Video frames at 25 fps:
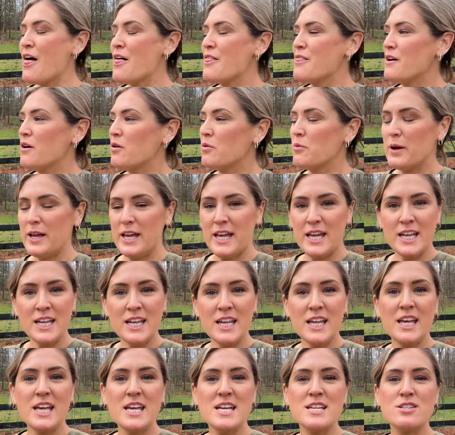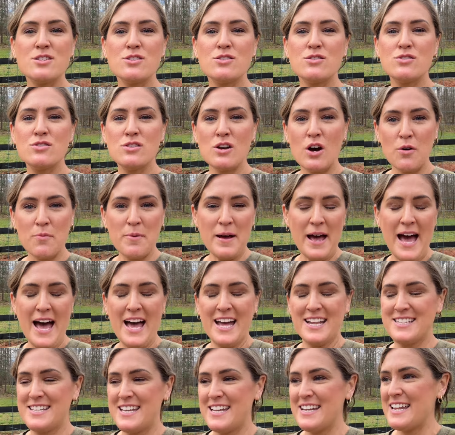The wind is so
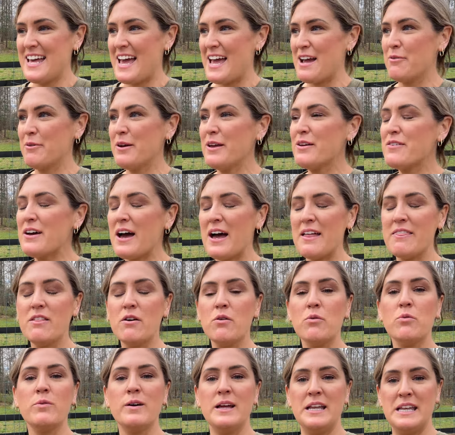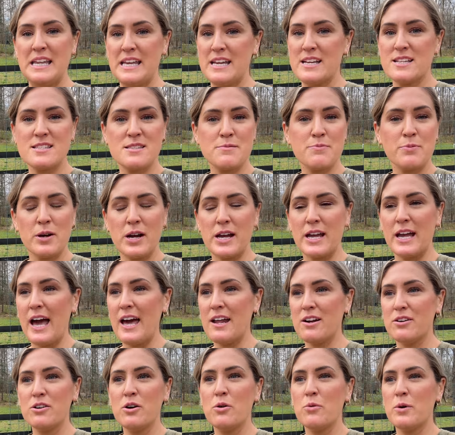bad today. We have had the windiest spring. I
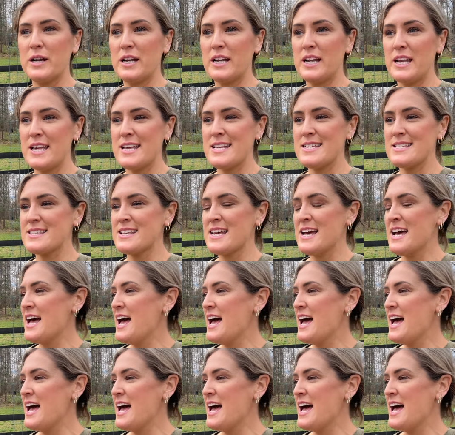don't know what it is.